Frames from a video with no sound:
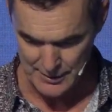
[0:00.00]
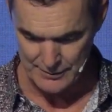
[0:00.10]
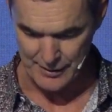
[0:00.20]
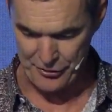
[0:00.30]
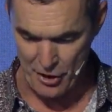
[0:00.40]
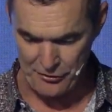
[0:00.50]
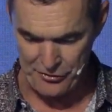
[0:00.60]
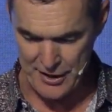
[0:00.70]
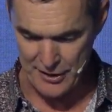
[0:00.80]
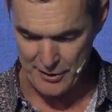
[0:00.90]
The third
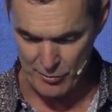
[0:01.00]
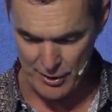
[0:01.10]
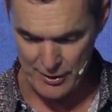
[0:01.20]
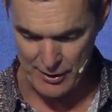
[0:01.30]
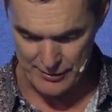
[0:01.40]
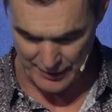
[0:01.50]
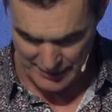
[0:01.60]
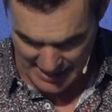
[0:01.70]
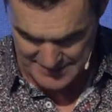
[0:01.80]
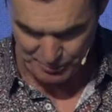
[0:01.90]
thing, and I want to, the
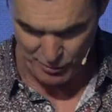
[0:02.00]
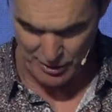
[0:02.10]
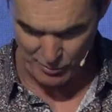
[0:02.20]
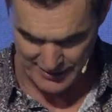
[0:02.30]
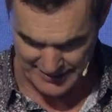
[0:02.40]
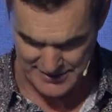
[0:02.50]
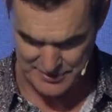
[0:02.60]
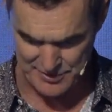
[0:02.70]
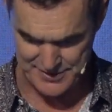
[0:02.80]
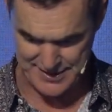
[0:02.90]
last point I want to get
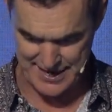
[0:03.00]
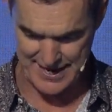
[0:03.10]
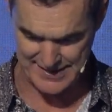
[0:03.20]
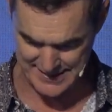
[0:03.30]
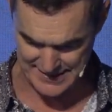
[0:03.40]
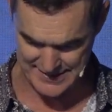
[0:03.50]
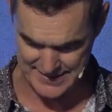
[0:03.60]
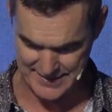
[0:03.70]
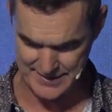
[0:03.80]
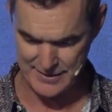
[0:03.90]
to us today is
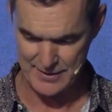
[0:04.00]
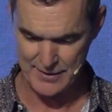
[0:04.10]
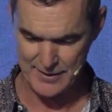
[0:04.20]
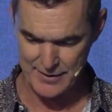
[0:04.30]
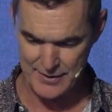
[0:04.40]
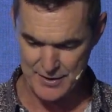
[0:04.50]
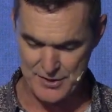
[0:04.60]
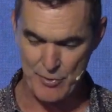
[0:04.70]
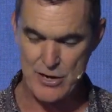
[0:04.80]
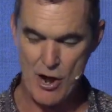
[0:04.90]
this.
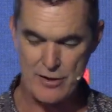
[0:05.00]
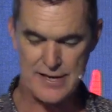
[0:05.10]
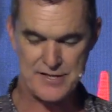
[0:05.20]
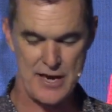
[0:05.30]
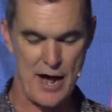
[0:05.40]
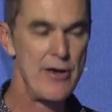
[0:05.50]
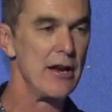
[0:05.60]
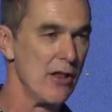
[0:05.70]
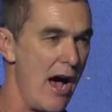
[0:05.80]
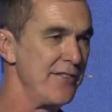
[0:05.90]
So we know this that our inner
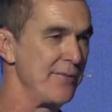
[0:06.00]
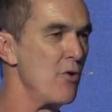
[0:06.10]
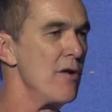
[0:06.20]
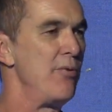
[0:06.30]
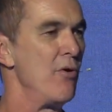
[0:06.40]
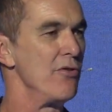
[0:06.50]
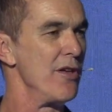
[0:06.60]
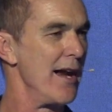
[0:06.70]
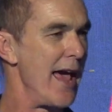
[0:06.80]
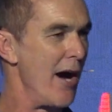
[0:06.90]
life's more important
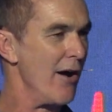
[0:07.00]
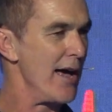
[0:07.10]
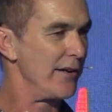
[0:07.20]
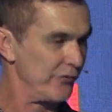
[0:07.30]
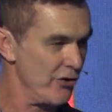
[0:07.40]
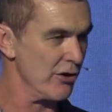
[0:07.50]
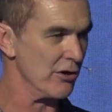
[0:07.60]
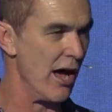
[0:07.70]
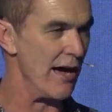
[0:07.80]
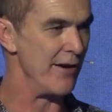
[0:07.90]
than our external
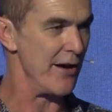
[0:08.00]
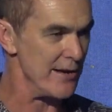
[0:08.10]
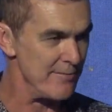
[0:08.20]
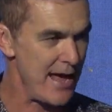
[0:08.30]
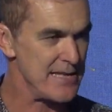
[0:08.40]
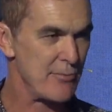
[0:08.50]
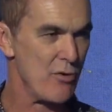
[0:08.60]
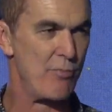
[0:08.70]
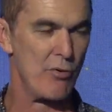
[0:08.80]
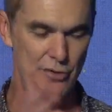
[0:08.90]
life. Our inner man's more
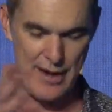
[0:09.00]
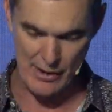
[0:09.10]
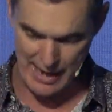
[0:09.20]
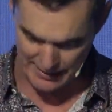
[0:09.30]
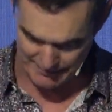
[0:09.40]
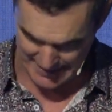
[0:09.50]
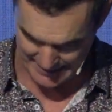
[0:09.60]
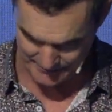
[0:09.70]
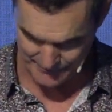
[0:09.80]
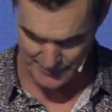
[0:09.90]
important than our outer man.